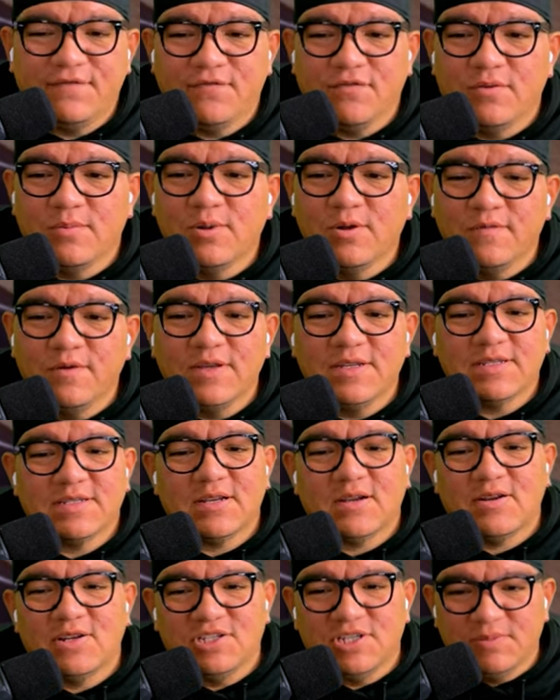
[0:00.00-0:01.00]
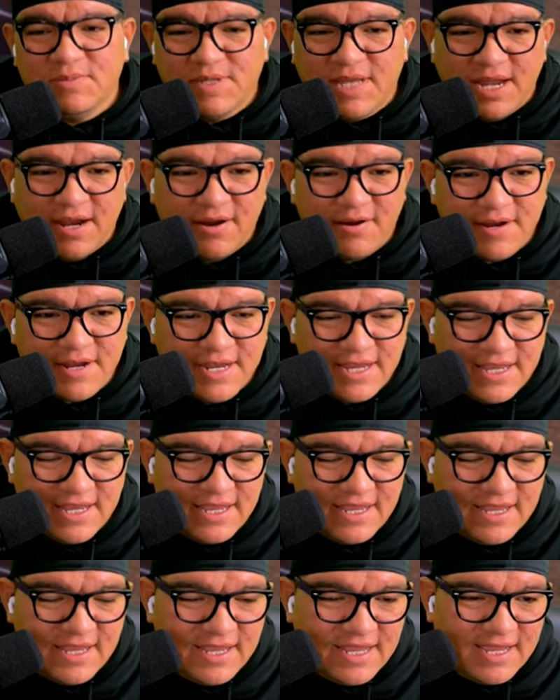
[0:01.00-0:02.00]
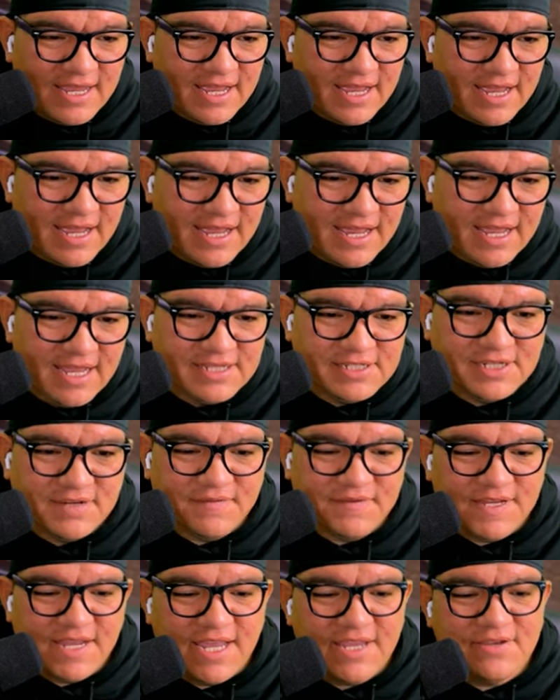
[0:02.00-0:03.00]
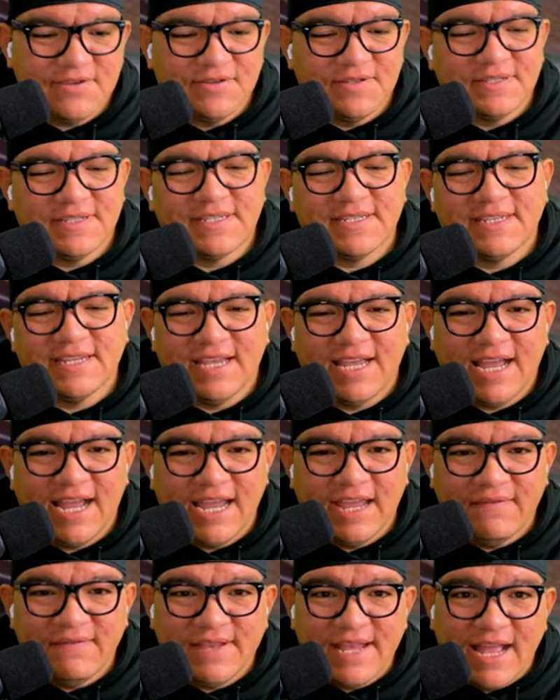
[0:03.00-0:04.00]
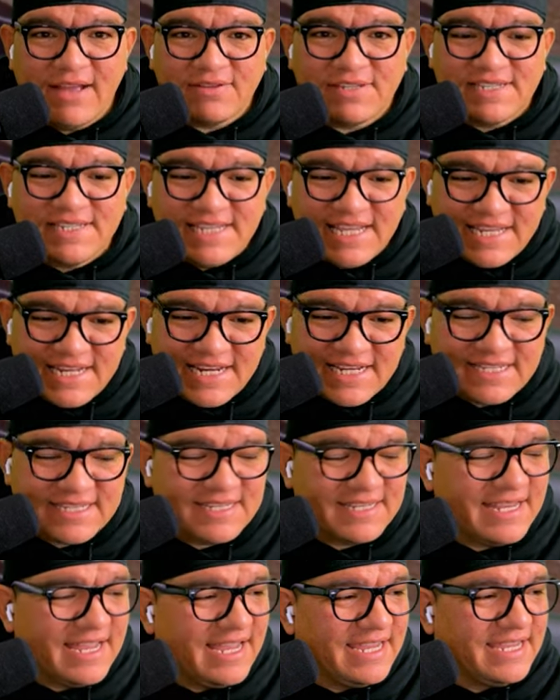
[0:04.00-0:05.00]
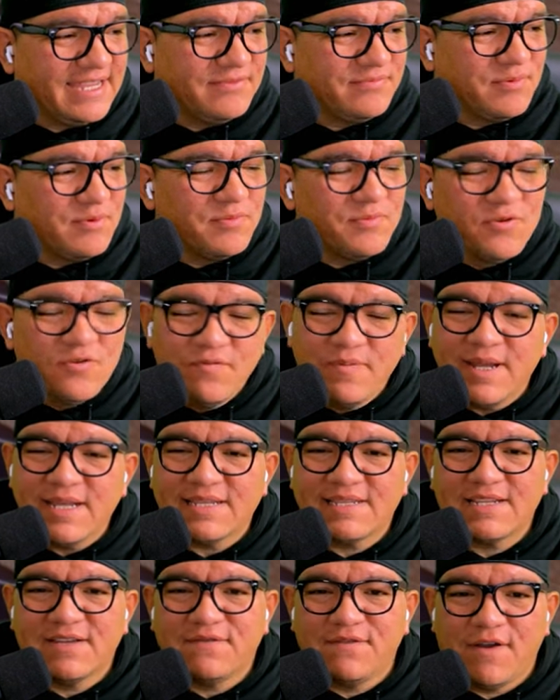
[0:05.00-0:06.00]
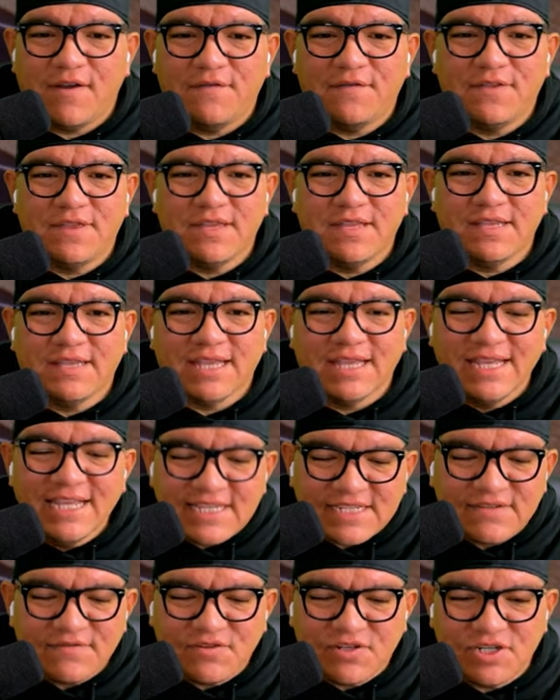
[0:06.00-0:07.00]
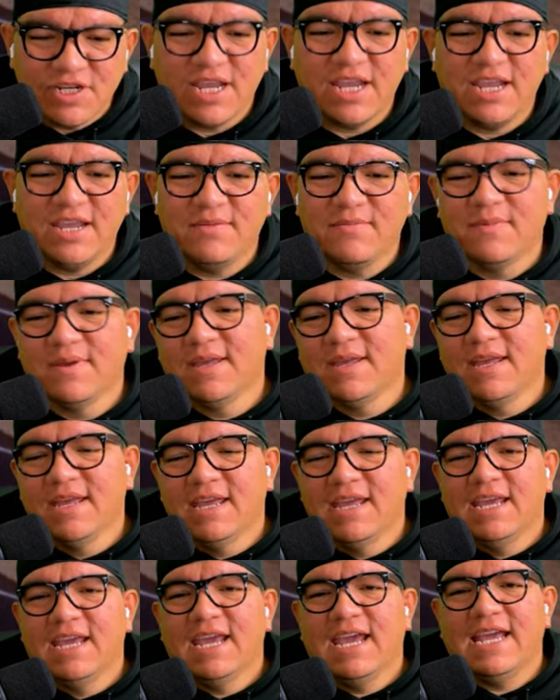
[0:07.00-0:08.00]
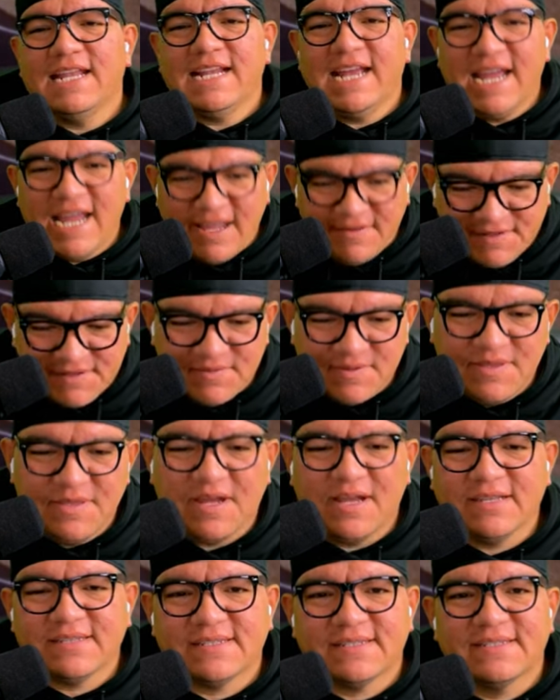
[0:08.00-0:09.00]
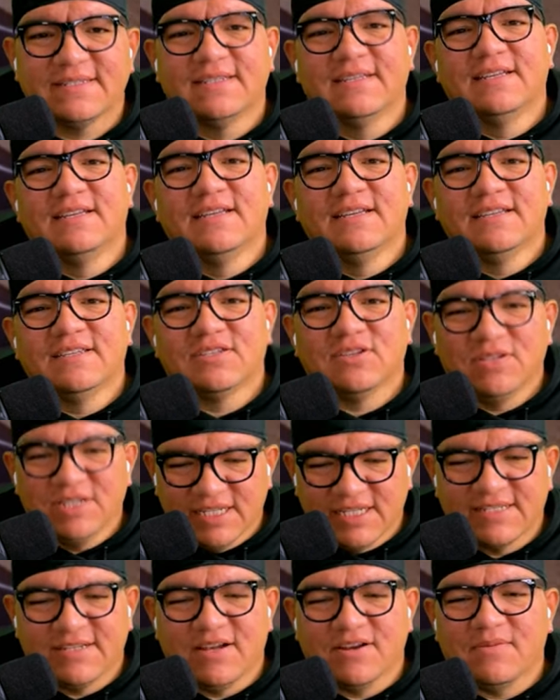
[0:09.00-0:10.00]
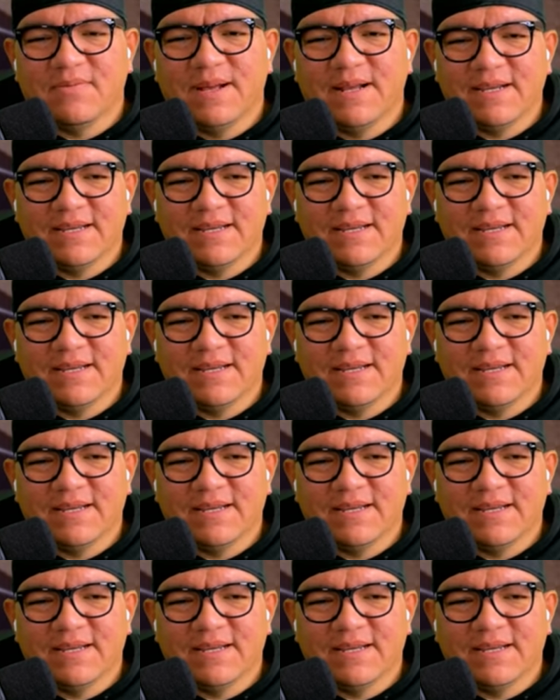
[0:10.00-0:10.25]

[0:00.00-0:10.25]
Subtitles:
movie starring Jim Carrey. And Jeff Daniels, I have now seen it. I can remove myself off the list of shame, and I have some thoughts. So let's talk about it.